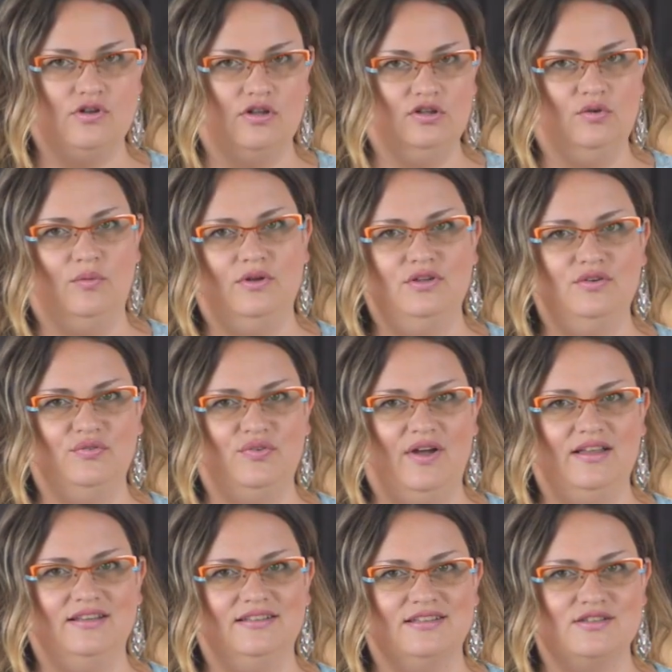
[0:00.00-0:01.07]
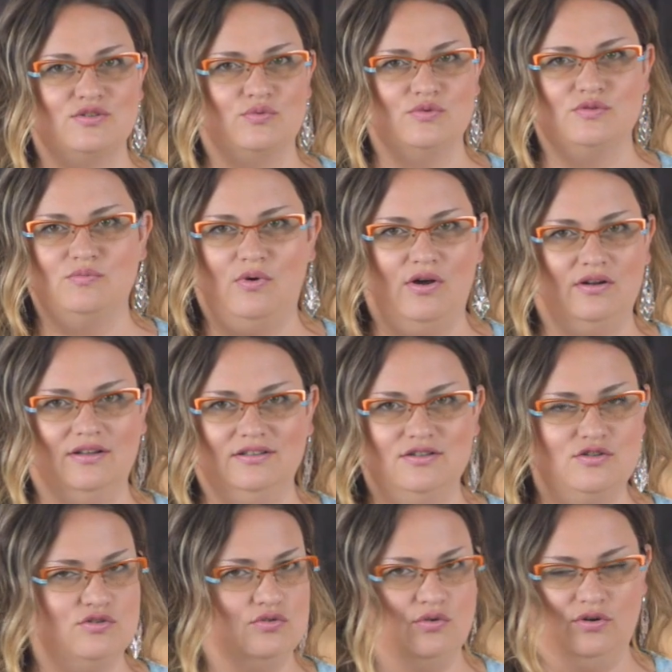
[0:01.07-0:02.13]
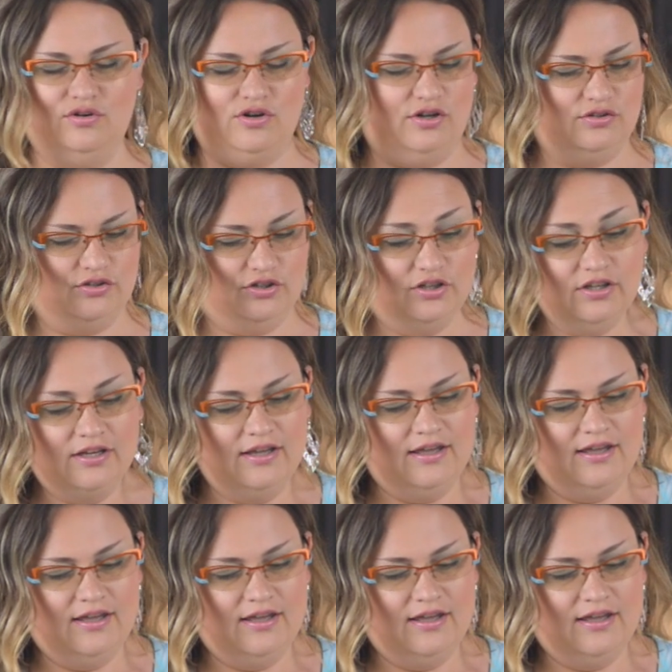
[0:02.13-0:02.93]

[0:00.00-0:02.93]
not the one you find in the squeeze bottle at the store, not good.